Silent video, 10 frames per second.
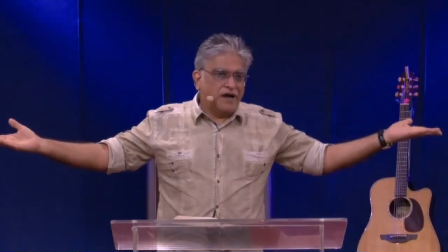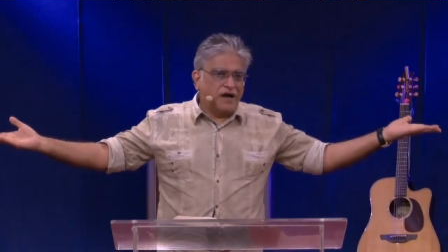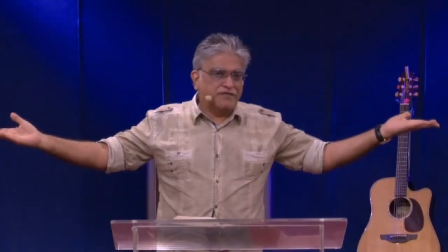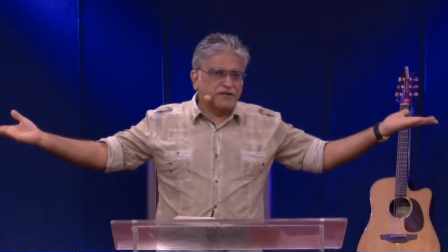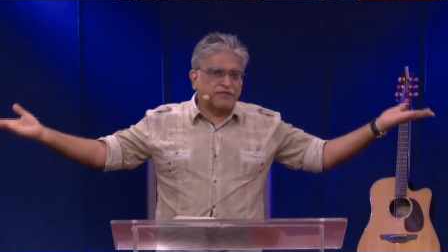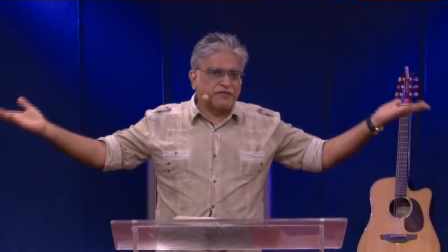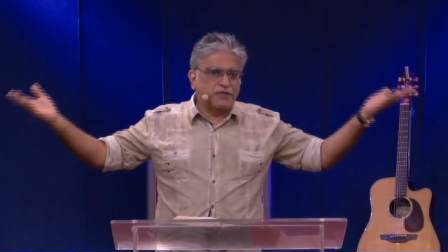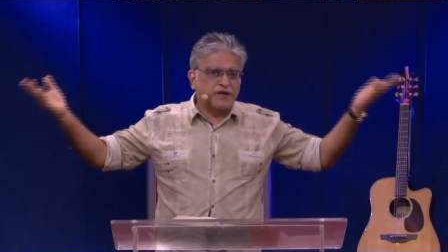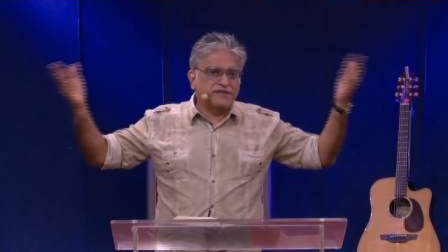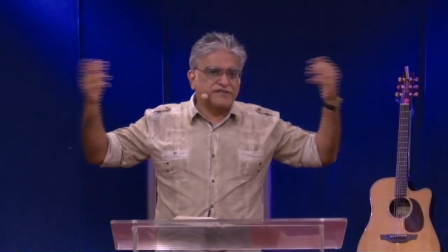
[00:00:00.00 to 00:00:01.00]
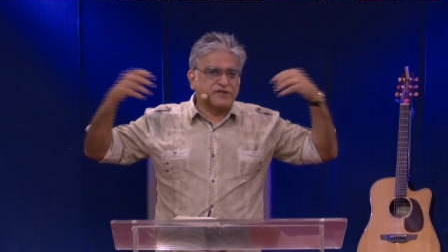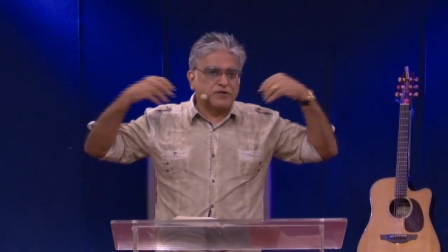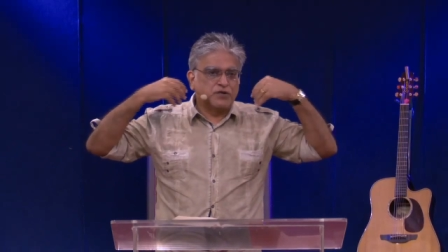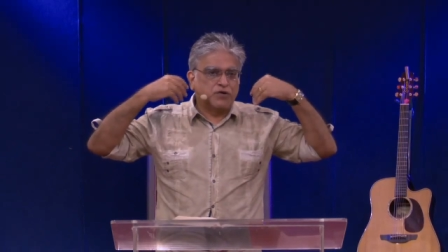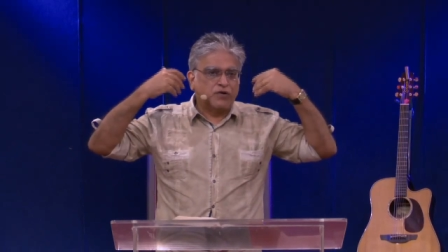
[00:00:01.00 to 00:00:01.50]
after a few days, it's
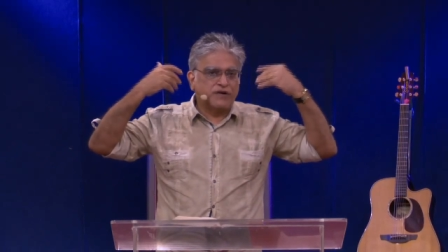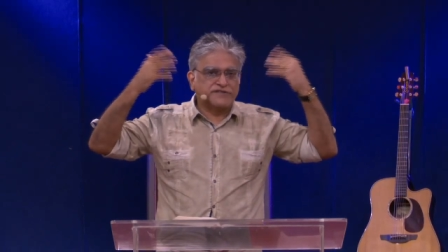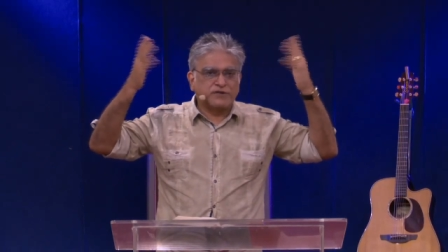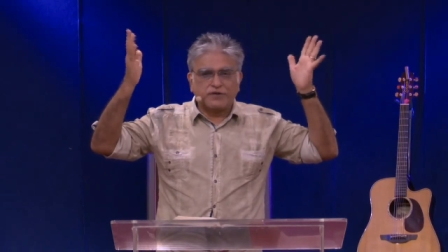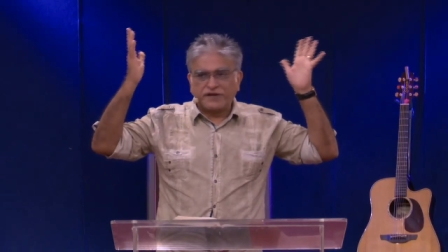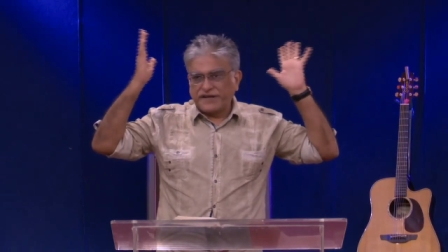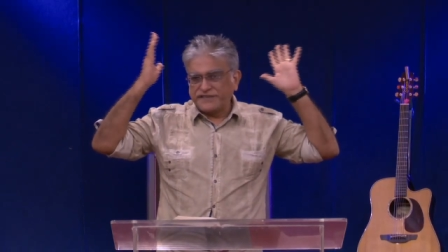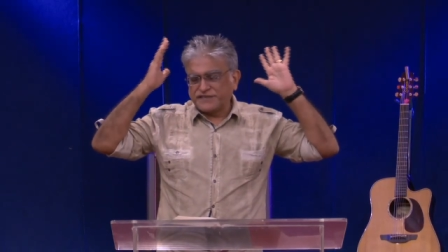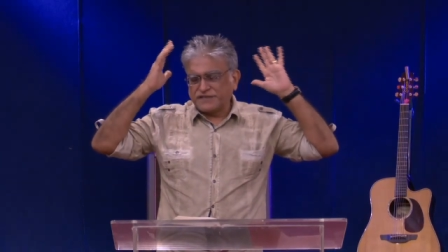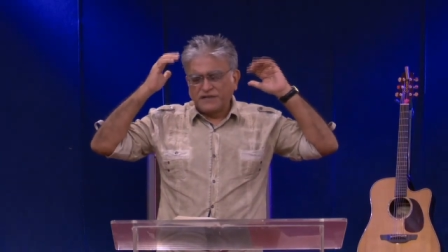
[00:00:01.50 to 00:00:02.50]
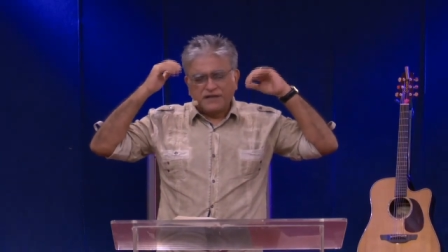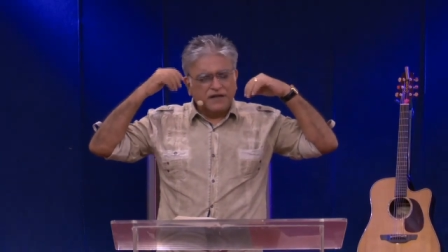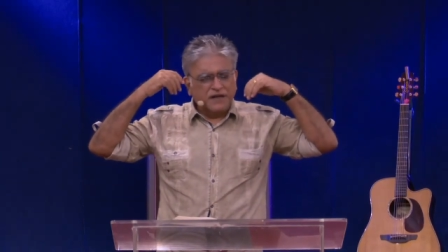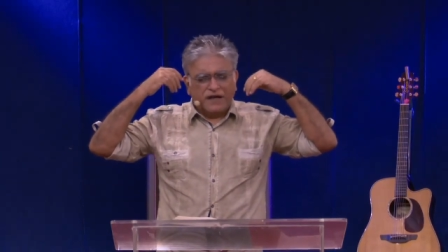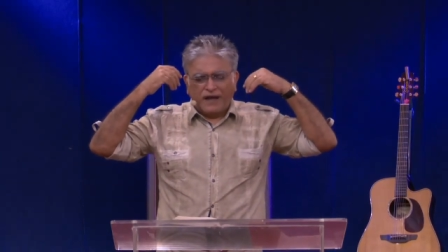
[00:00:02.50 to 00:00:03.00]
all gone, it's all erased,
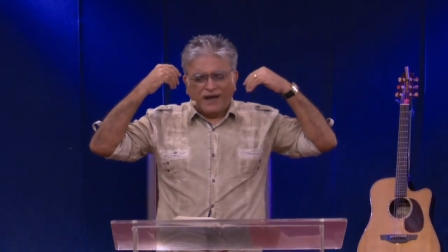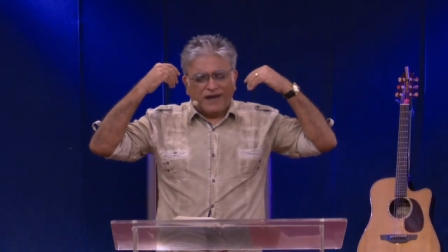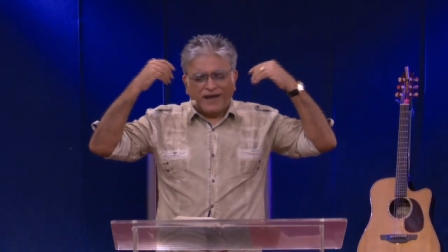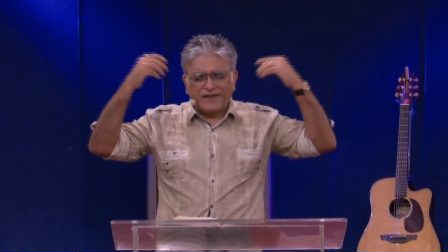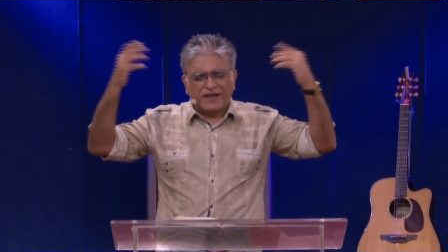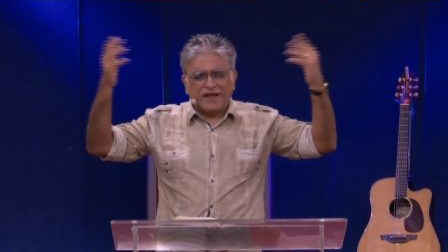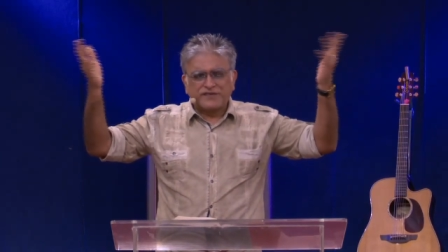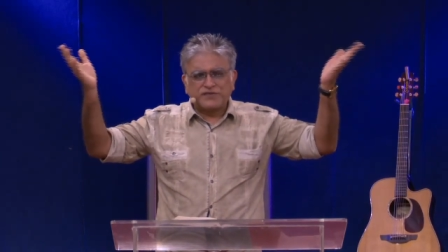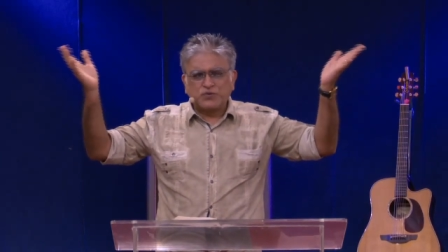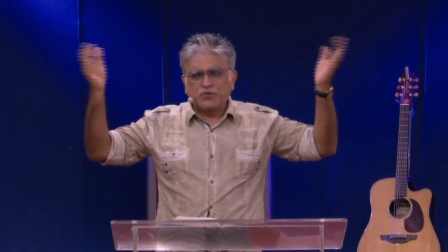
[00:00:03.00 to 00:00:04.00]
and there is